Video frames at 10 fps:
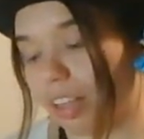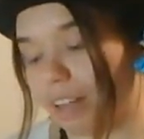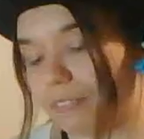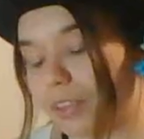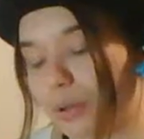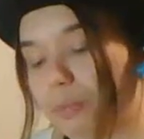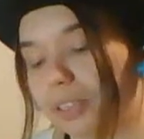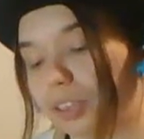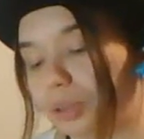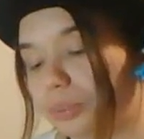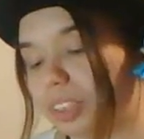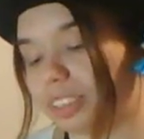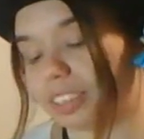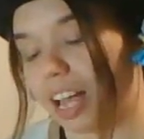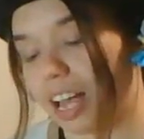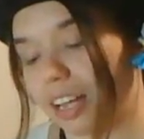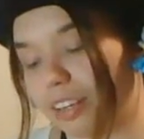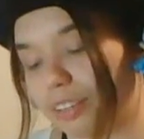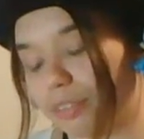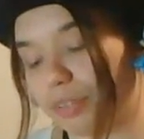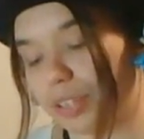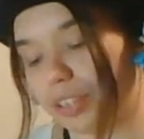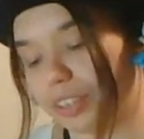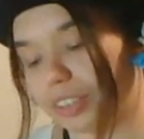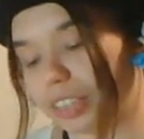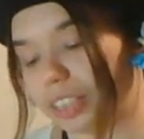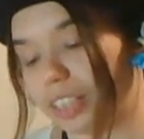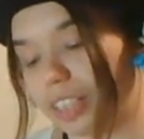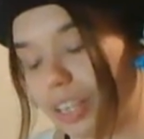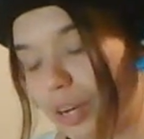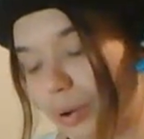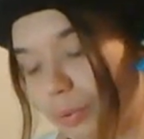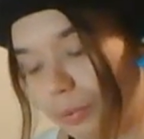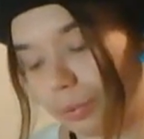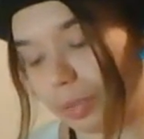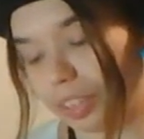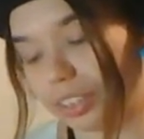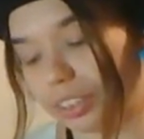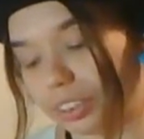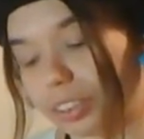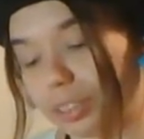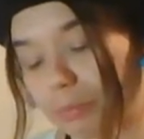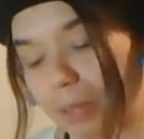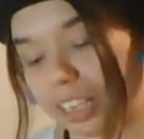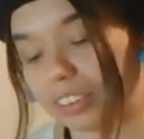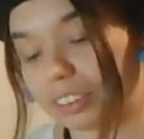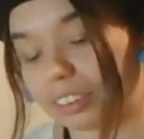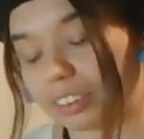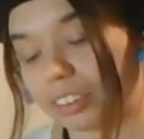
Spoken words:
I feel once you decide for your, you know, with discernment,